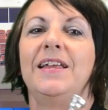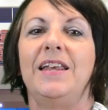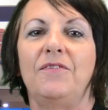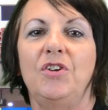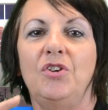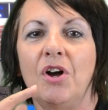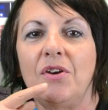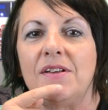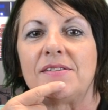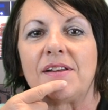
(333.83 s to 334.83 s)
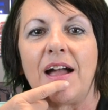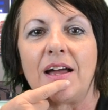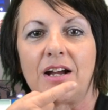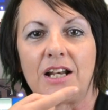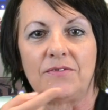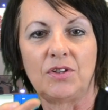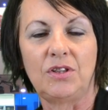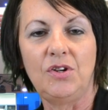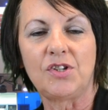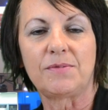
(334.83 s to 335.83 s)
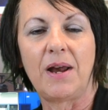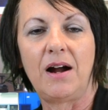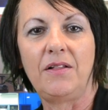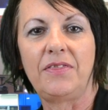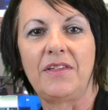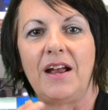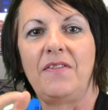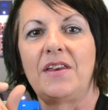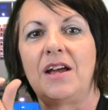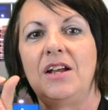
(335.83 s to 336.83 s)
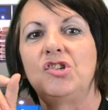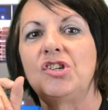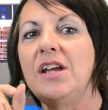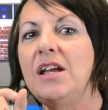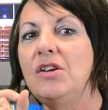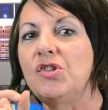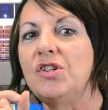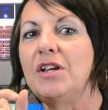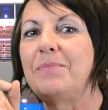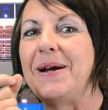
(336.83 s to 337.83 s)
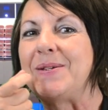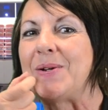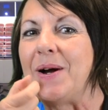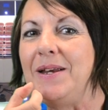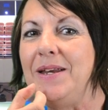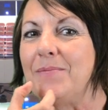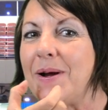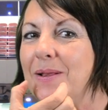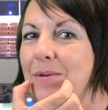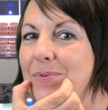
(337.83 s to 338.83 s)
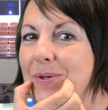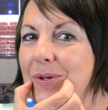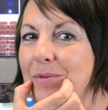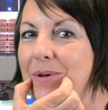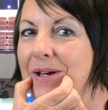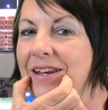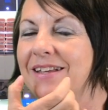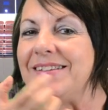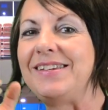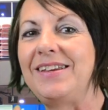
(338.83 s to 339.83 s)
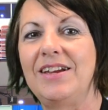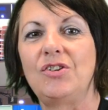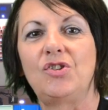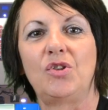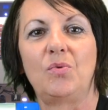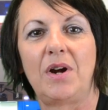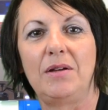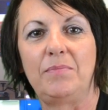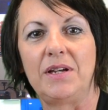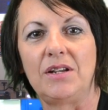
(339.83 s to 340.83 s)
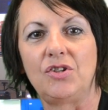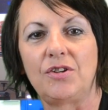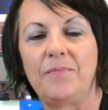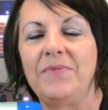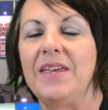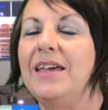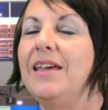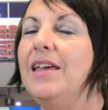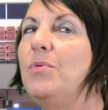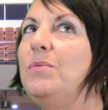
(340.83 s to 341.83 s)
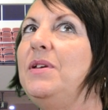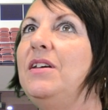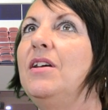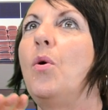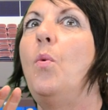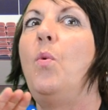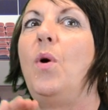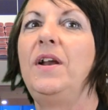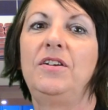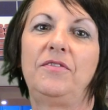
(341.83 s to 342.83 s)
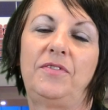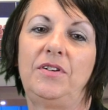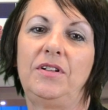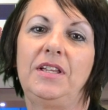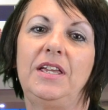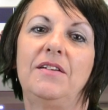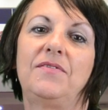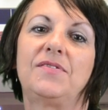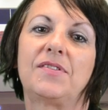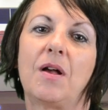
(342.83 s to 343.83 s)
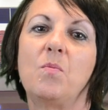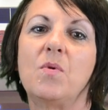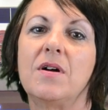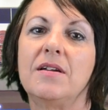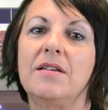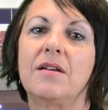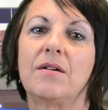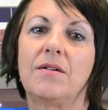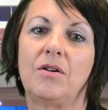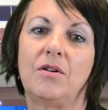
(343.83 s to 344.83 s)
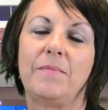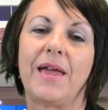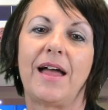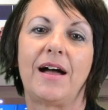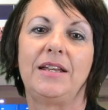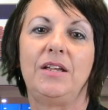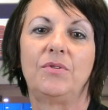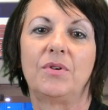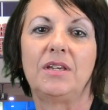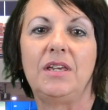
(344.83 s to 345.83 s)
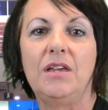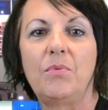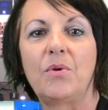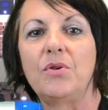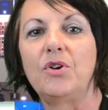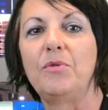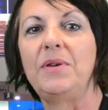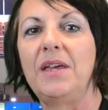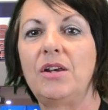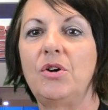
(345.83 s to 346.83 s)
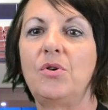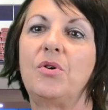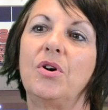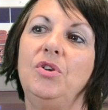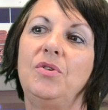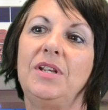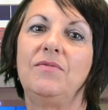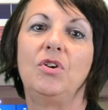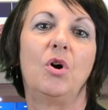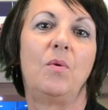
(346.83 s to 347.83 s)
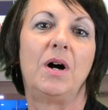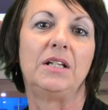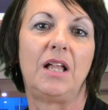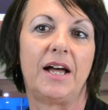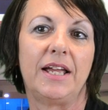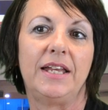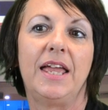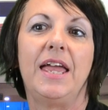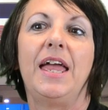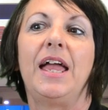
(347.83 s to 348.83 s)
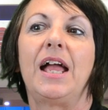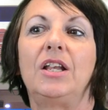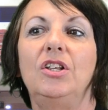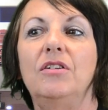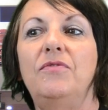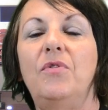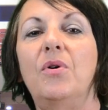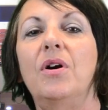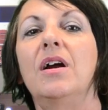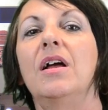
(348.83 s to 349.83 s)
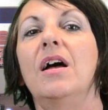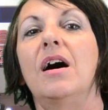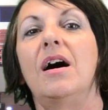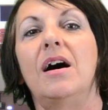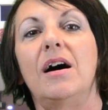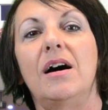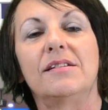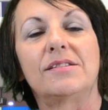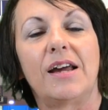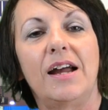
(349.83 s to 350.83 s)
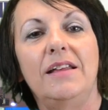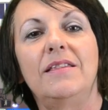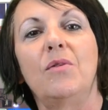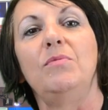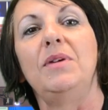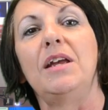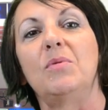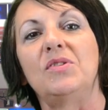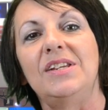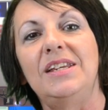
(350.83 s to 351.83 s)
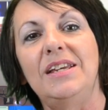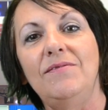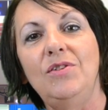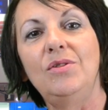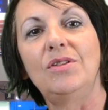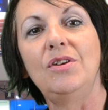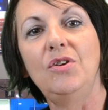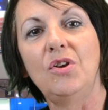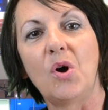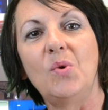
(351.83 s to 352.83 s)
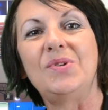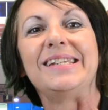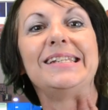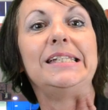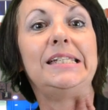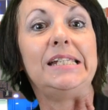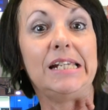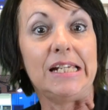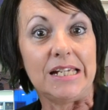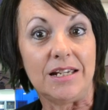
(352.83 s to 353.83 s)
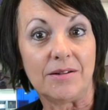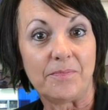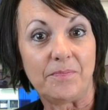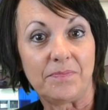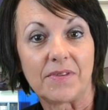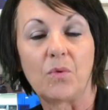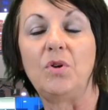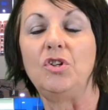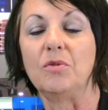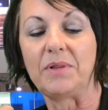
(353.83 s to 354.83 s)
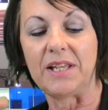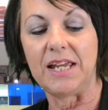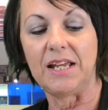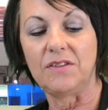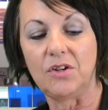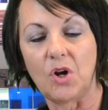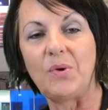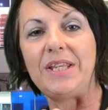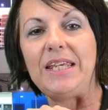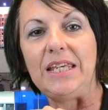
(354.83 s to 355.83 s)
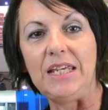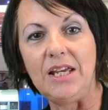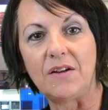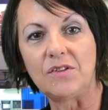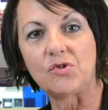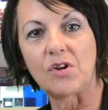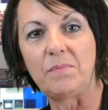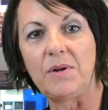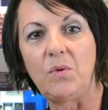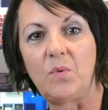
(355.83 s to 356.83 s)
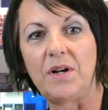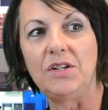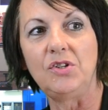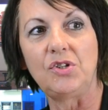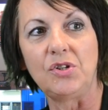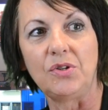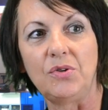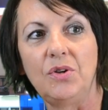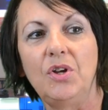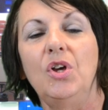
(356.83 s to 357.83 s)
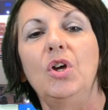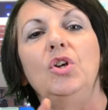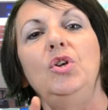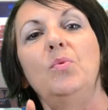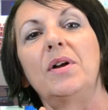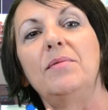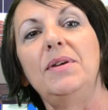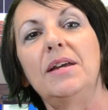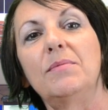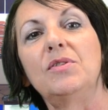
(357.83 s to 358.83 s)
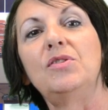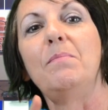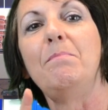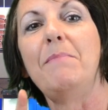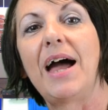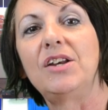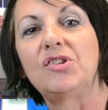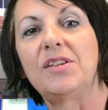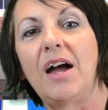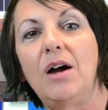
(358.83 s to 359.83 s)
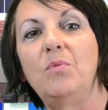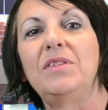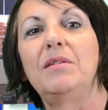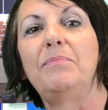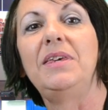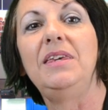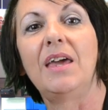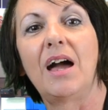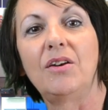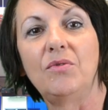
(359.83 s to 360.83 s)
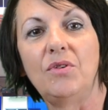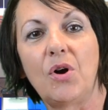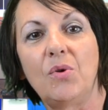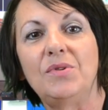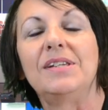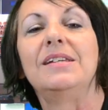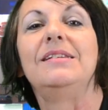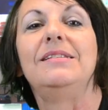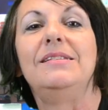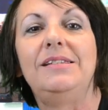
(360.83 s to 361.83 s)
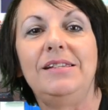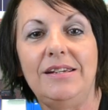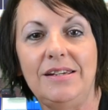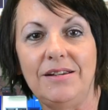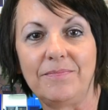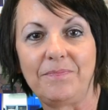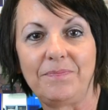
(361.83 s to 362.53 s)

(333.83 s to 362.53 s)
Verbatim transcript: Now, if you notice, I had kind of a loose mouth and then I changed it by tightening my lips a little bit to get to the right pitch. It would be wonderful if someone at home had either a keyboard or a piano, or you could even go online and look for uh, a site that would be able to give you the note D. When you're playing the note E on the trumpet, one and two, you want to be able to match that with the piano note D.